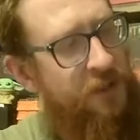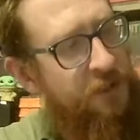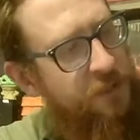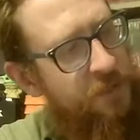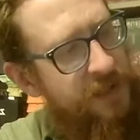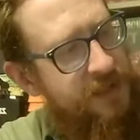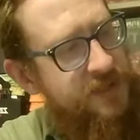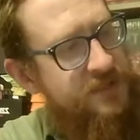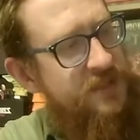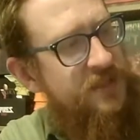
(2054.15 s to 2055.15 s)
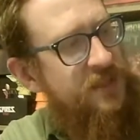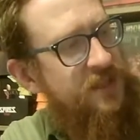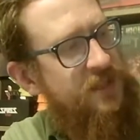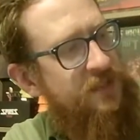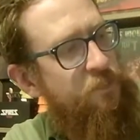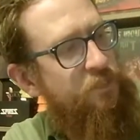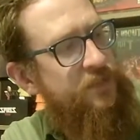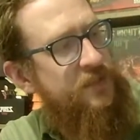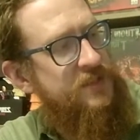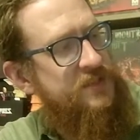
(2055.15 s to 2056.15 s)
who is the
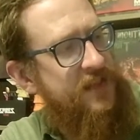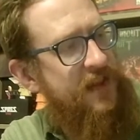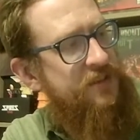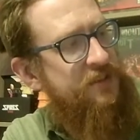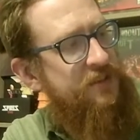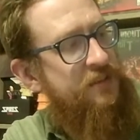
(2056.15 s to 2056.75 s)
designer,